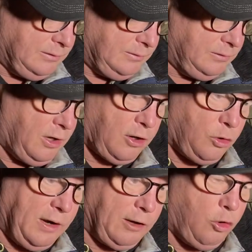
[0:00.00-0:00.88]
not
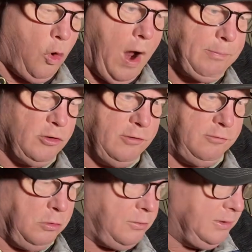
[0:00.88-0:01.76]
quite
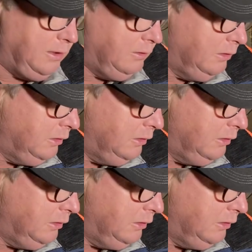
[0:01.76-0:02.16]
cooperative with me.